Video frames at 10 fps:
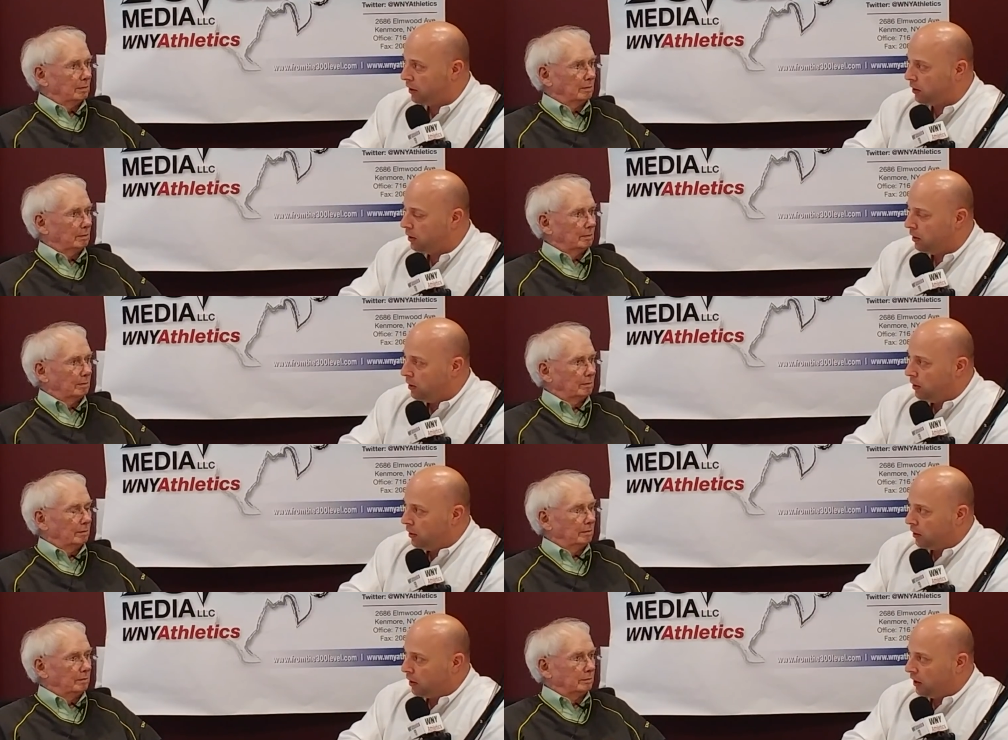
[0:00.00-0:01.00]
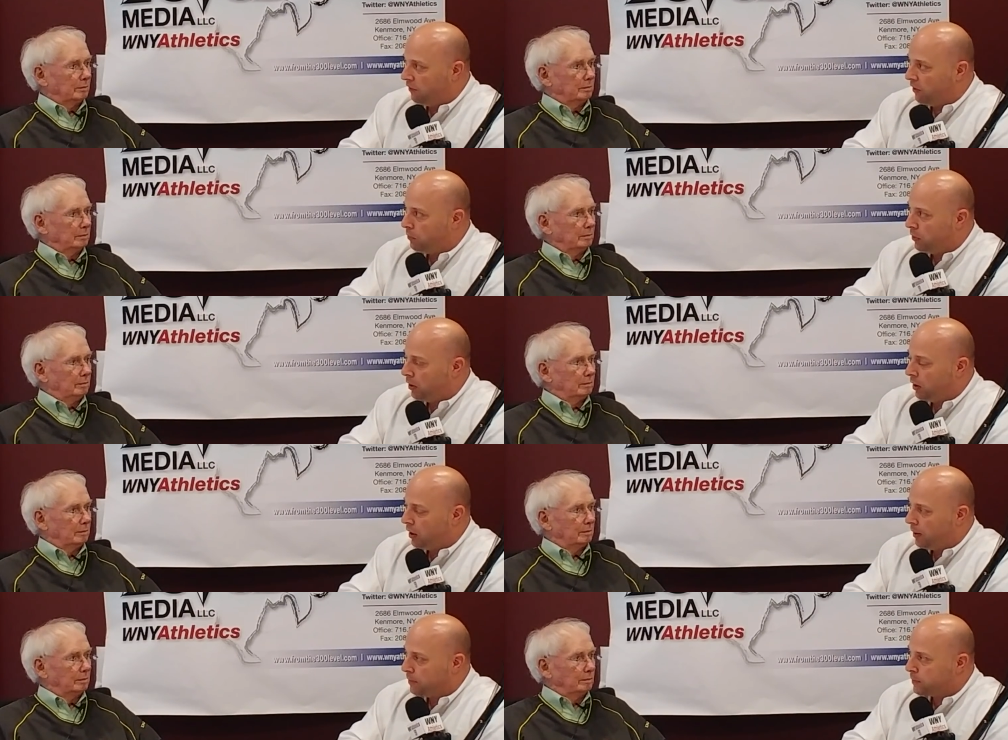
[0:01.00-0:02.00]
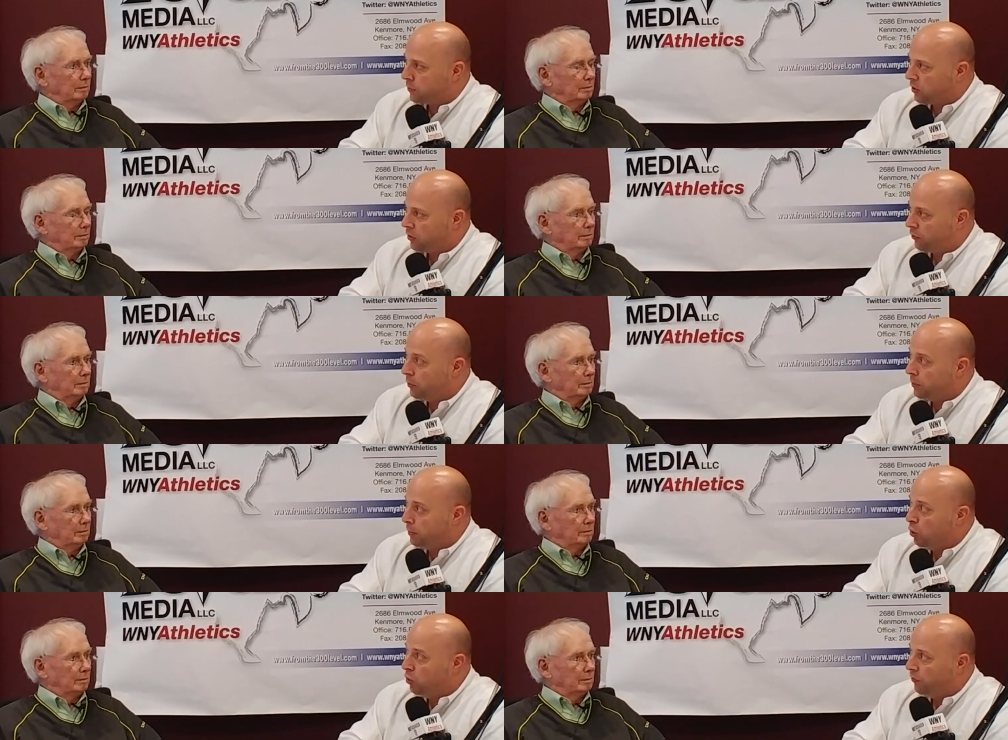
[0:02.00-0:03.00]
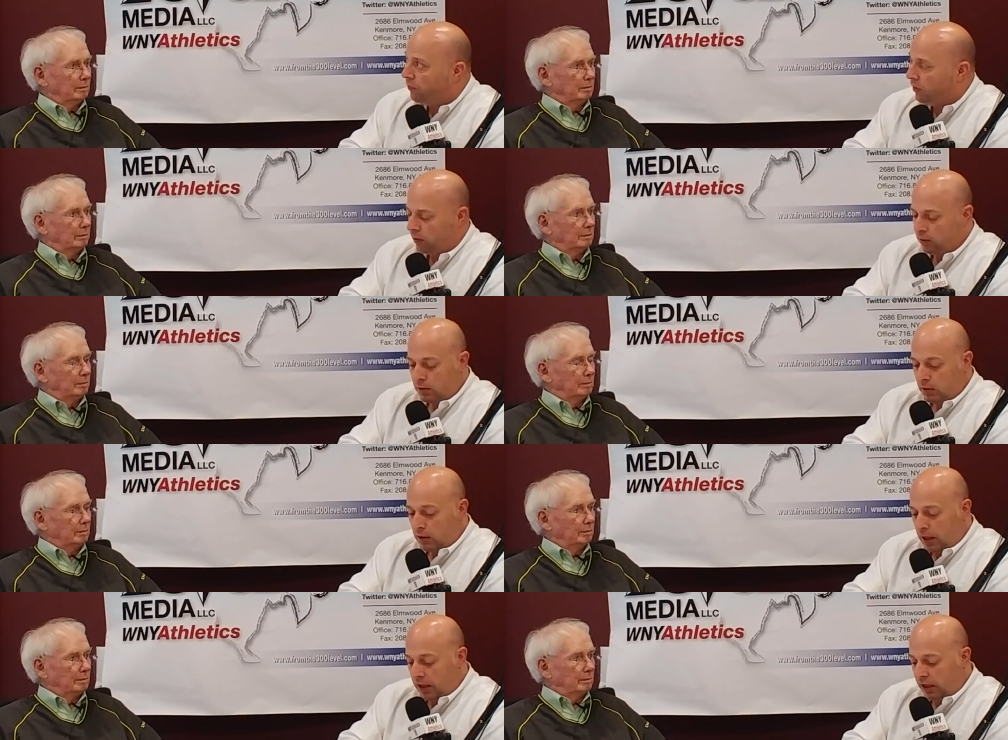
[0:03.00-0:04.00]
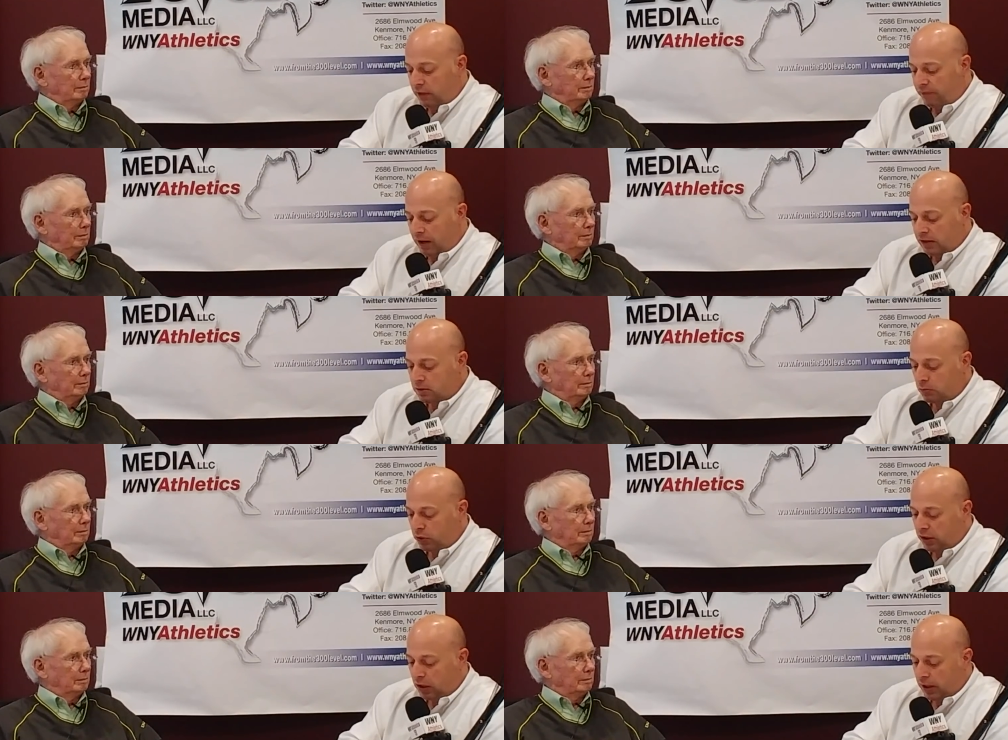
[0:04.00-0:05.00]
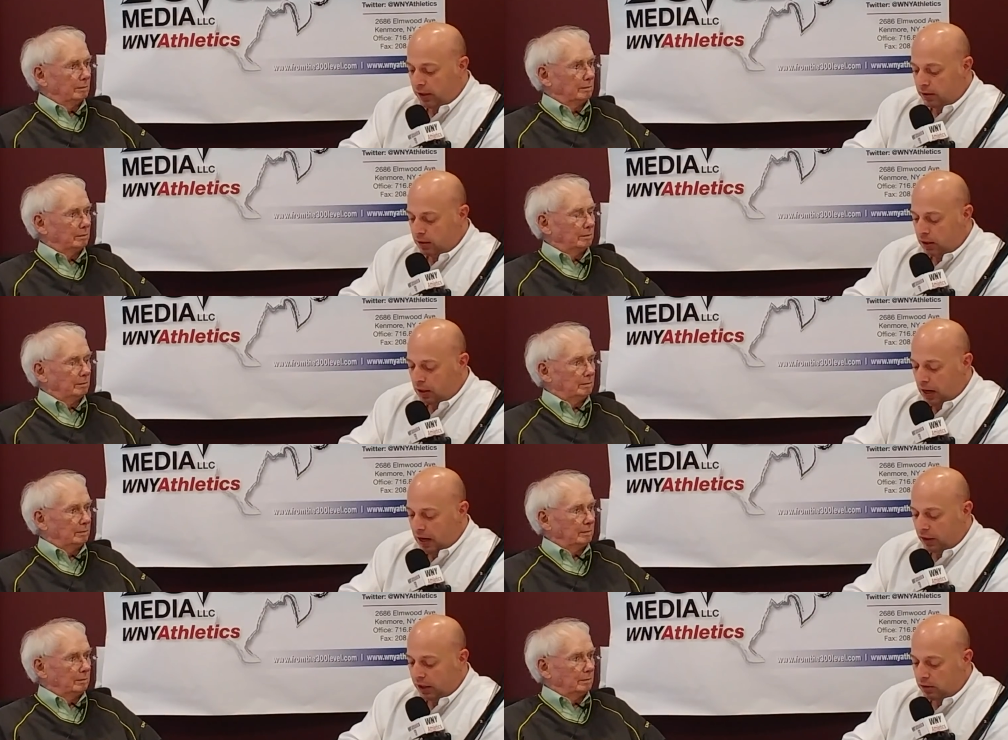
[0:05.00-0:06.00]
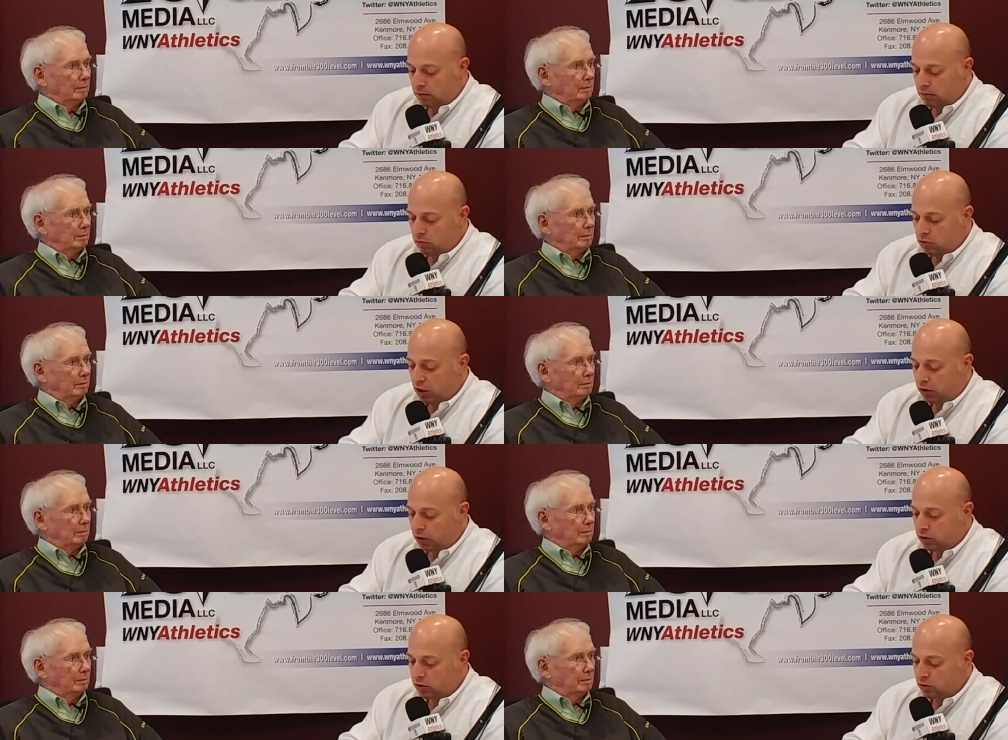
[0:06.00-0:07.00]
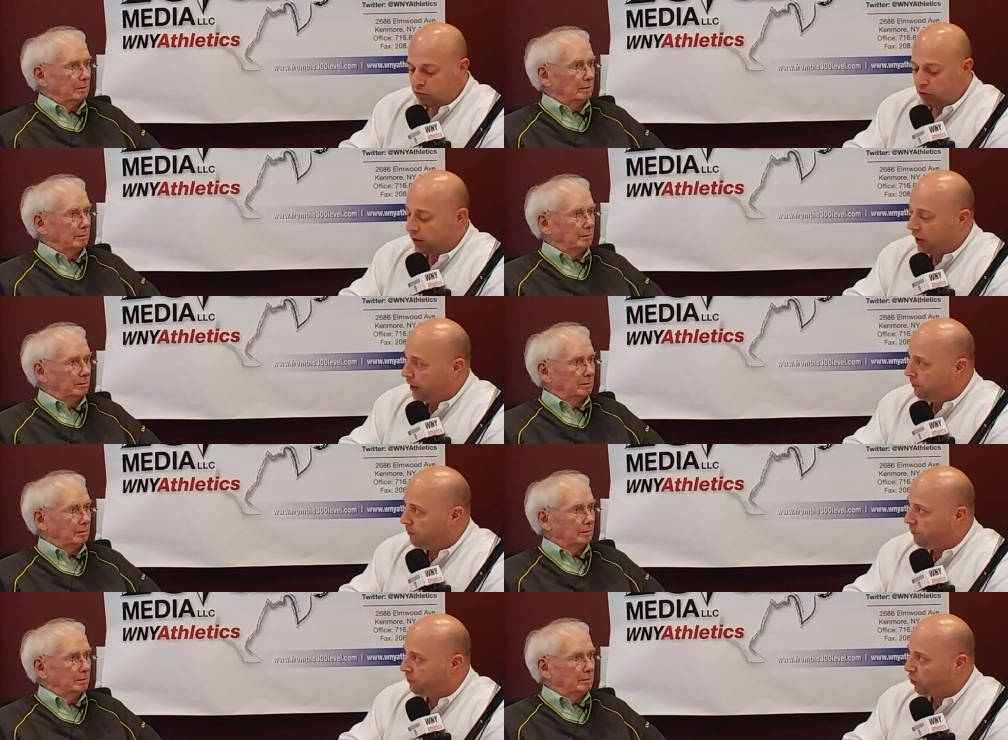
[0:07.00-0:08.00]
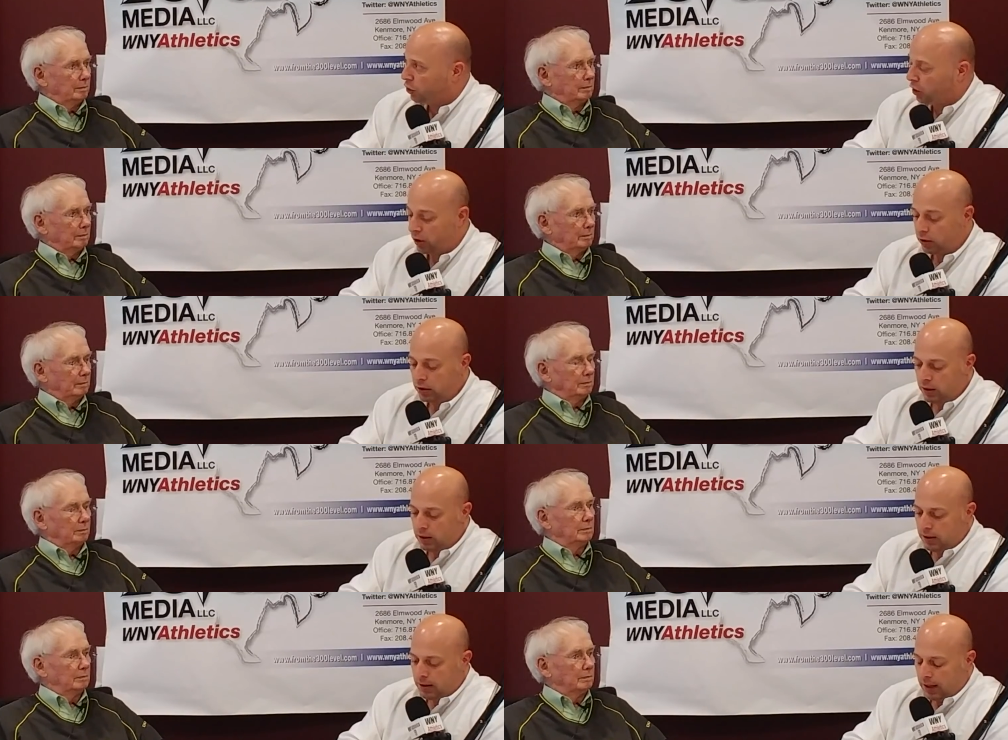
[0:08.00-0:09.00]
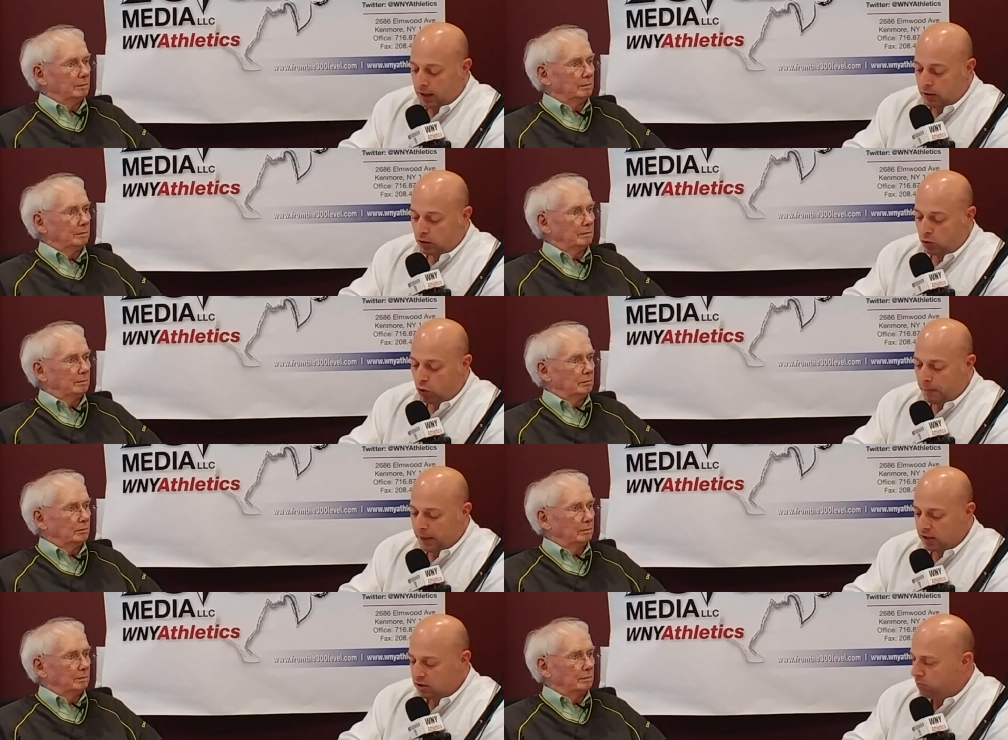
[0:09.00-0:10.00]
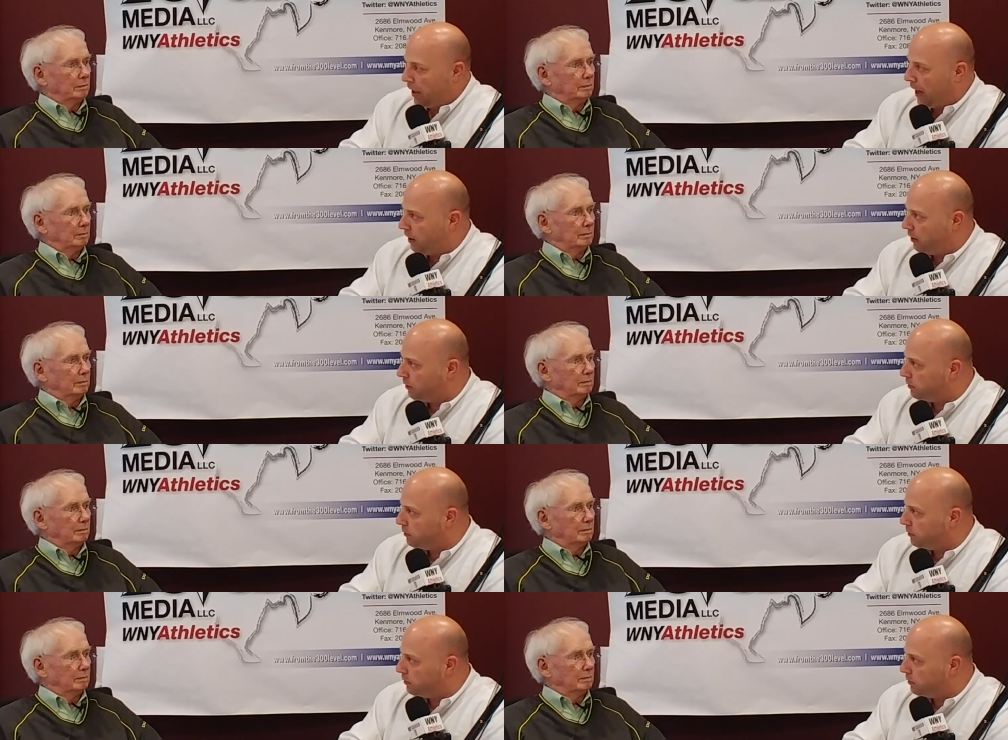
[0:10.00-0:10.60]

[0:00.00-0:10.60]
Speaker 1: can can give him the uh, the room to move, and he can find some green light. Uh, I like Dunkirk's run game for sure, and their quarterback isn't bad.